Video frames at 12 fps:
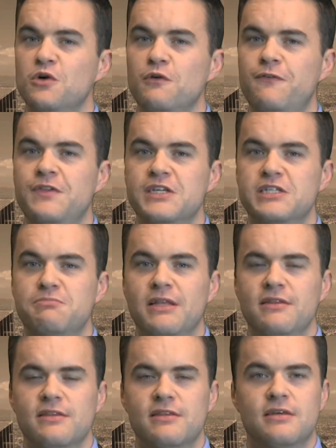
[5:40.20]
all for this
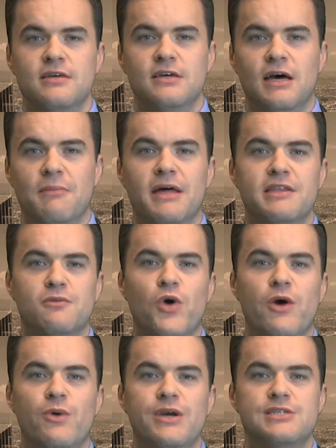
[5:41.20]
month, a month
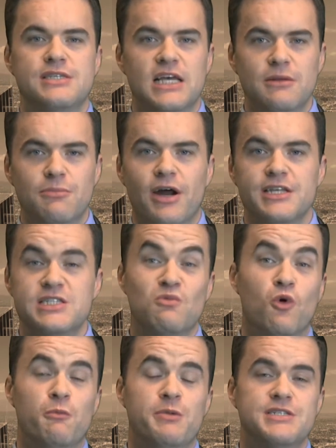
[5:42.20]
where we celebrate
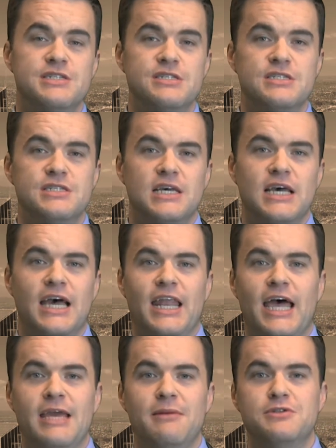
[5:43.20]
small business and
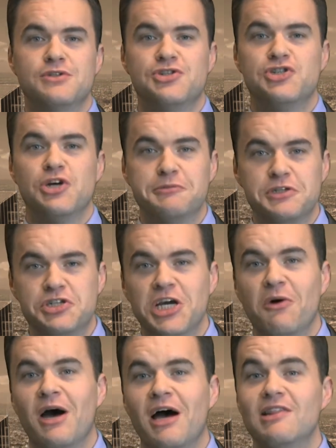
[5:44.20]
aim to shop to
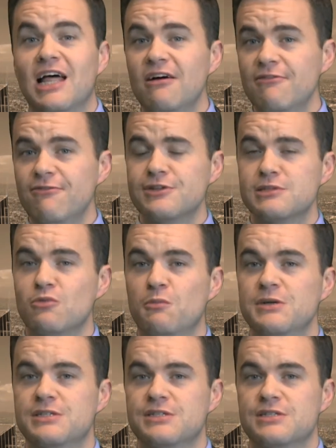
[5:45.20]
show our love for small
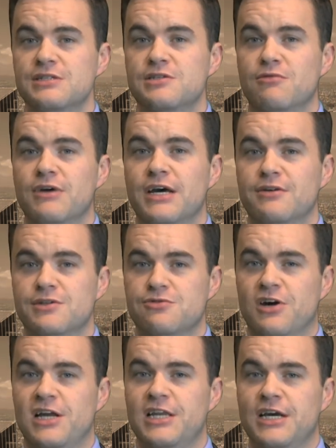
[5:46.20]
businesses around
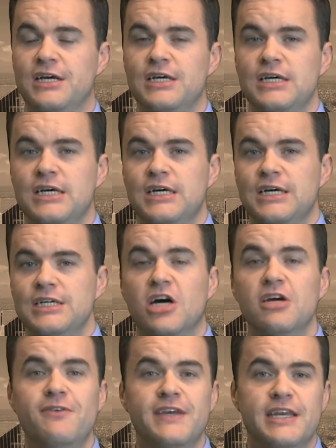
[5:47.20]
Australia.
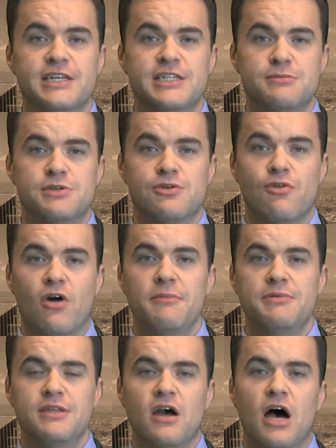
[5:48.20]
Don't forget to subscribe
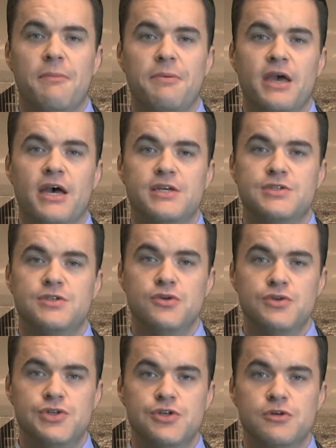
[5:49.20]
to the IPA's
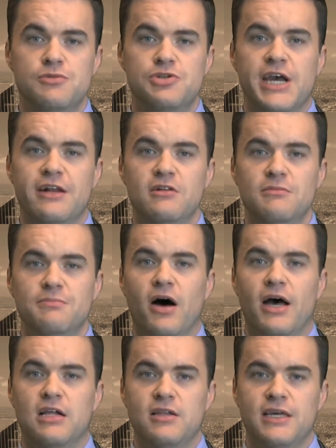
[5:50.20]
YouTube channel
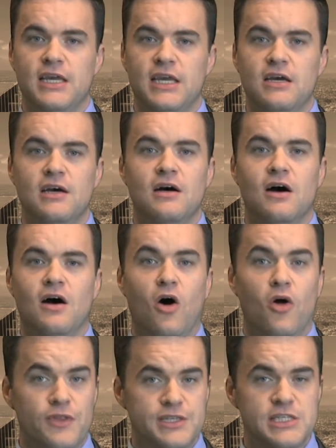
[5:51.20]
by clicking
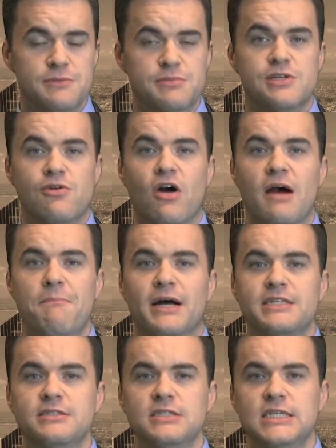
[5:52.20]
on this subscribe
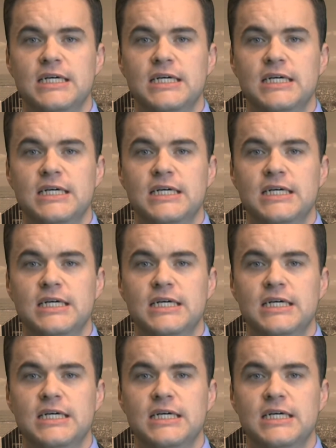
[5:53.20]
button